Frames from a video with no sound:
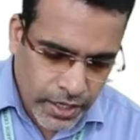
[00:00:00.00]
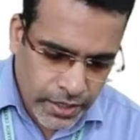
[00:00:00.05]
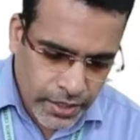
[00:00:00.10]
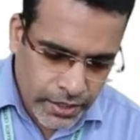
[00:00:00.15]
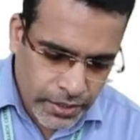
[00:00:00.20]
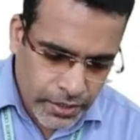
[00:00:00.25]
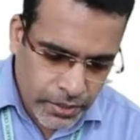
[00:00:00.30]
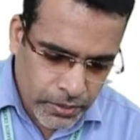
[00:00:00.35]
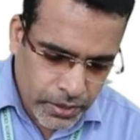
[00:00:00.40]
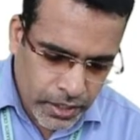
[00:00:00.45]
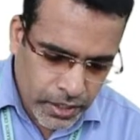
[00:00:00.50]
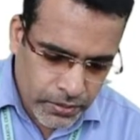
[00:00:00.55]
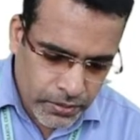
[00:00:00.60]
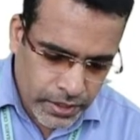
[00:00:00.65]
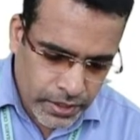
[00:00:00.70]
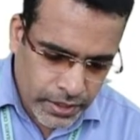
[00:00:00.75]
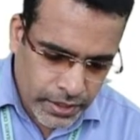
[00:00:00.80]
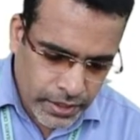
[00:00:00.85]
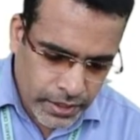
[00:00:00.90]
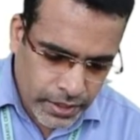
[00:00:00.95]
and you have
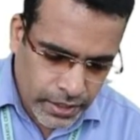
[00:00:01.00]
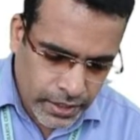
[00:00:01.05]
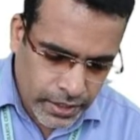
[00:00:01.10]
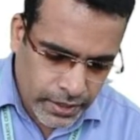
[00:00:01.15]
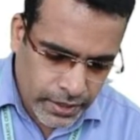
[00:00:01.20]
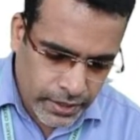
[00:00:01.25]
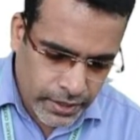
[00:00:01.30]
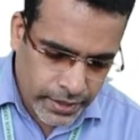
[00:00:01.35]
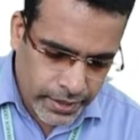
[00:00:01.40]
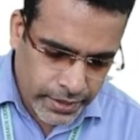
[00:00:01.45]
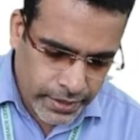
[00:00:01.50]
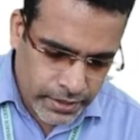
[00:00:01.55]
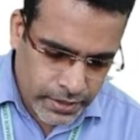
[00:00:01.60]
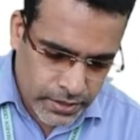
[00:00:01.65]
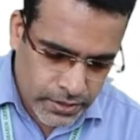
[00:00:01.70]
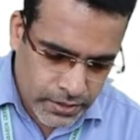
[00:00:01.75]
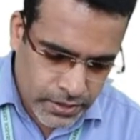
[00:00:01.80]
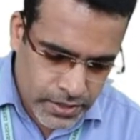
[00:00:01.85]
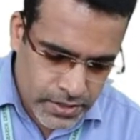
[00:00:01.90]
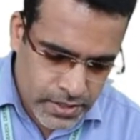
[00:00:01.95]
the recurrent
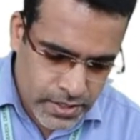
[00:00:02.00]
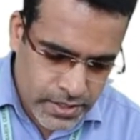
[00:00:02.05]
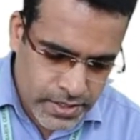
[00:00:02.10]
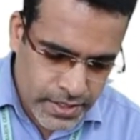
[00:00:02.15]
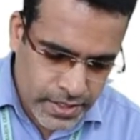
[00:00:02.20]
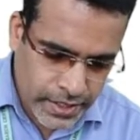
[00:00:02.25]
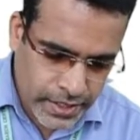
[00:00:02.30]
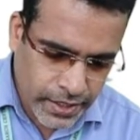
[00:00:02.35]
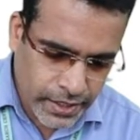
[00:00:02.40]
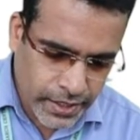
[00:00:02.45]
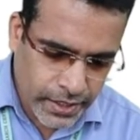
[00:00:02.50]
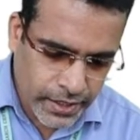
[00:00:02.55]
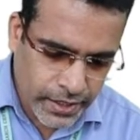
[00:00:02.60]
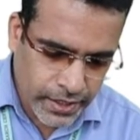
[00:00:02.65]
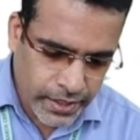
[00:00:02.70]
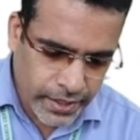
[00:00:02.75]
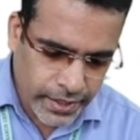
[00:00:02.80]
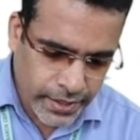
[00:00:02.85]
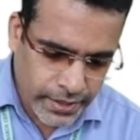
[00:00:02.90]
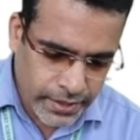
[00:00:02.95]
laryngeal nerve. This is the
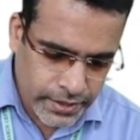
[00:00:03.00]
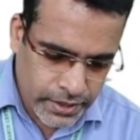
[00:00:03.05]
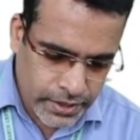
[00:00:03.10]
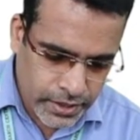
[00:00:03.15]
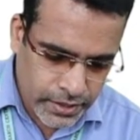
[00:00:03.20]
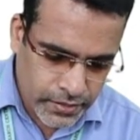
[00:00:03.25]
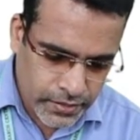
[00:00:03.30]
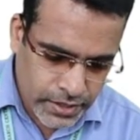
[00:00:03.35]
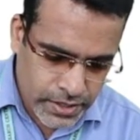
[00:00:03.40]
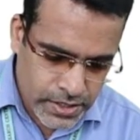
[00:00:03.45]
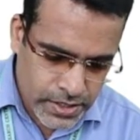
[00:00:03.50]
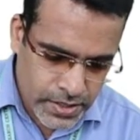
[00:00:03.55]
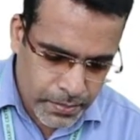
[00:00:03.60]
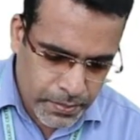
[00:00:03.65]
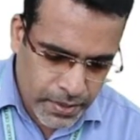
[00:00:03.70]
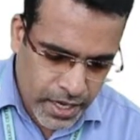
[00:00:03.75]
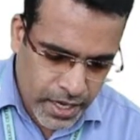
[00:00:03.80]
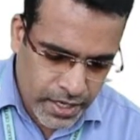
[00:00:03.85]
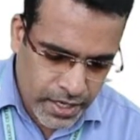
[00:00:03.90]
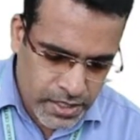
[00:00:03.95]
recurrent laryngeal nerve. There is a
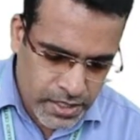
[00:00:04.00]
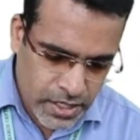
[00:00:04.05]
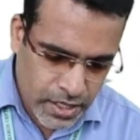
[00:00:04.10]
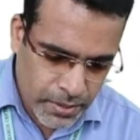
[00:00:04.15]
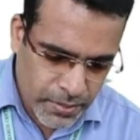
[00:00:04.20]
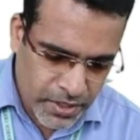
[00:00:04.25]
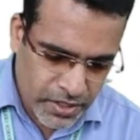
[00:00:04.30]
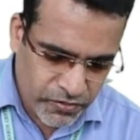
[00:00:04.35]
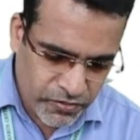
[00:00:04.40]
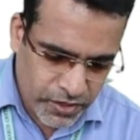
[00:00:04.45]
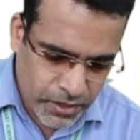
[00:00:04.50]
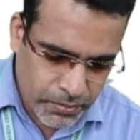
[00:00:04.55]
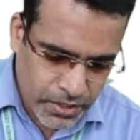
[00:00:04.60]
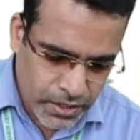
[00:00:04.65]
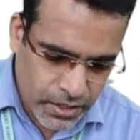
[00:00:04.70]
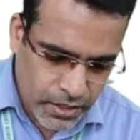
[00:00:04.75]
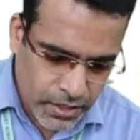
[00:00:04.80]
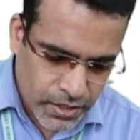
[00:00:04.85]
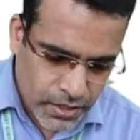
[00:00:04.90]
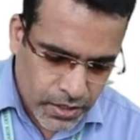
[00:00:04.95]
branch coming from
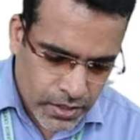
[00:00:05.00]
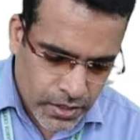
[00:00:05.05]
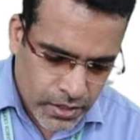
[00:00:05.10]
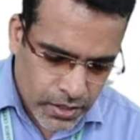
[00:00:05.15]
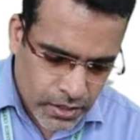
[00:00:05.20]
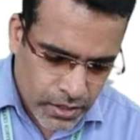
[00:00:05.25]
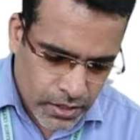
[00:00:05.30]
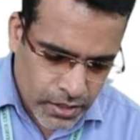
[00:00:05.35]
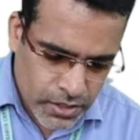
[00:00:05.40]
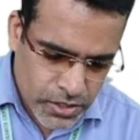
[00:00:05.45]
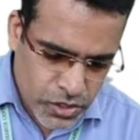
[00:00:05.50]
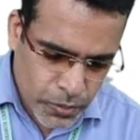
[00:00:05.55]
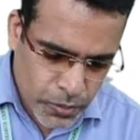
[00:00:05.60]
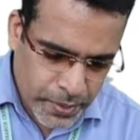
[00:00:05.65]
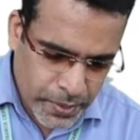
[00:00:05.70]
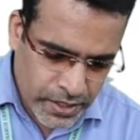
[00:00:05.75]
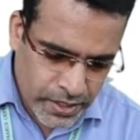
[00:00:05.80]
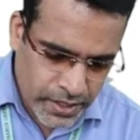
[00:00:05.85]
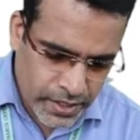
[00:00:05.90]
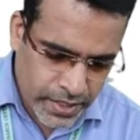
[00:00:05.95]
the uh,
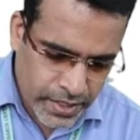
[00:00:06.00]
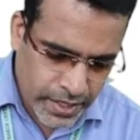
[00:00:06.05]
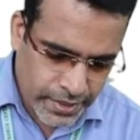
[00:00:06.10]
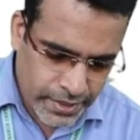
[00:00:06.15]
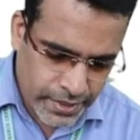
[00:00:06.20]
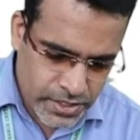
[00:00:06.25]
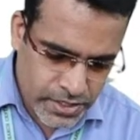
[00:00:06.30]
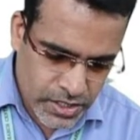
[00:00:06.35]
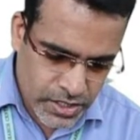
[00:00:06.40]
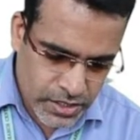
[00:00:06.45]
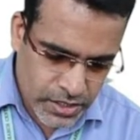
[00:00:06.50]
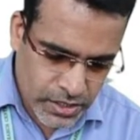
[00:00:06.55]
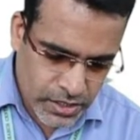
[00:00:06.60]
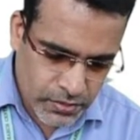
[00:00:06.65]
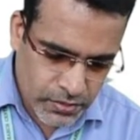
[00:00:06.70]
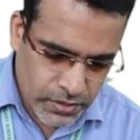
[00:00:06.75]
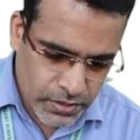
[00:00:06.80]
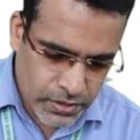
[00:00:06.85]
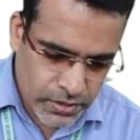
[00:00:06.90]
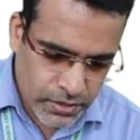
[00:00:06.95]
superior laryngeal
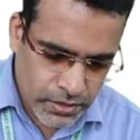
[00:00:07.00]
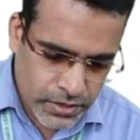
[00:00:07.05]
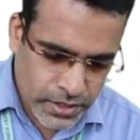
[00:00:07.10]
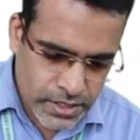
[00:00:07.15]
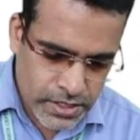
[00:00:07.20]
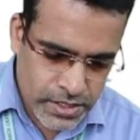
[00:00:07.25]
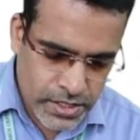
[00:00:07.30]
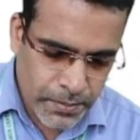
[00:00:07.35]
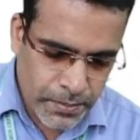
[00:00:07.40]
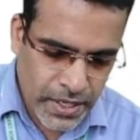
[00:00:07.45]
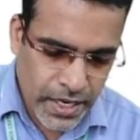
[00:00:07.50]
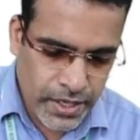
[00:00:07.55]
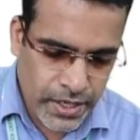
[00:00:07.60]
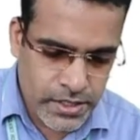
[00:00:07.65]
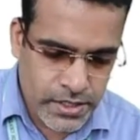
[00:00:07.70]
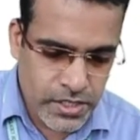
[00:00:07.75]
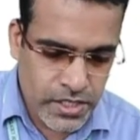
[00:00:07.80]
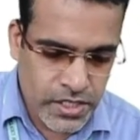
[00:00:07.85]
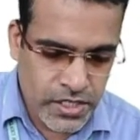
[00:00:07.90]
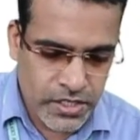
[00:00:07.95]
nerve. There is a
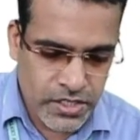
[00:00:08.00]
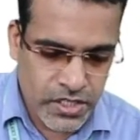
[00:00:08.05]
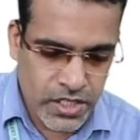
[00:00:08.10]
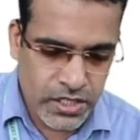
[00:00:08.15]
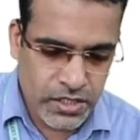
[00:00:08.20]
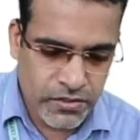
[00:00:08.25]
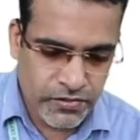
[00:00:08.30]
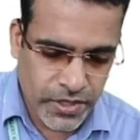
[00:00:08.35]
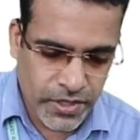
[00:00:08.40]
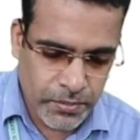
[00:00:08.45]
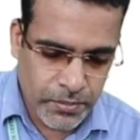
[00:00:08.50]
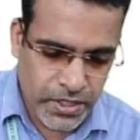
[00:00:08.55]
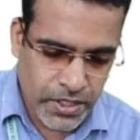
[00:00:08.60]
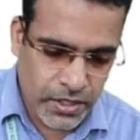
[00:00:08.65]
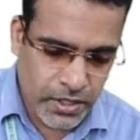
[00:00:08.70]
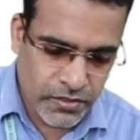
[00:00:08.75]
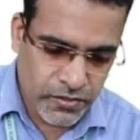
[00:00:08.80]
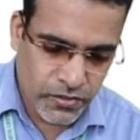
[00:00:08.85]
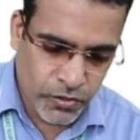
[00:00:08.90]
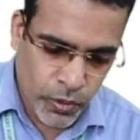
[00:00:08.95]
branch in turn from
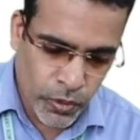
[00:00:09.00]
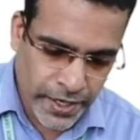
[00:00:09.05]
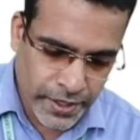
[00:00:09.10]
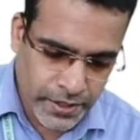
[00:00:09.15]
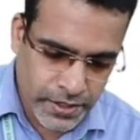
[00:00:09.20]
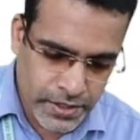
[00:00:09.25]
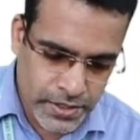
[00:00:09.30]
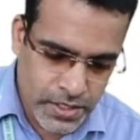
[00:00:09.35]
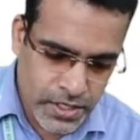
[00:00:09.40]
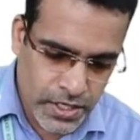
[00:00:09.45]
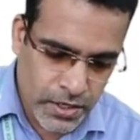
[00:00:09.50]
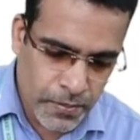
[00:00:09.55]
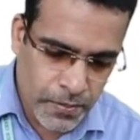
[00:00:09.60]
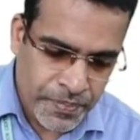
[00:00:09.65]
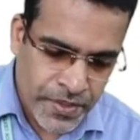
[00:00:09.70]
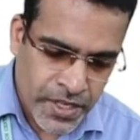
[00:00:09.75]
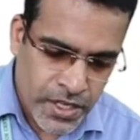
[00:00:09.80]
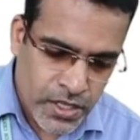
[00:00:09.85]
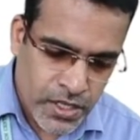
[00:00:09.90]
the vagus nerve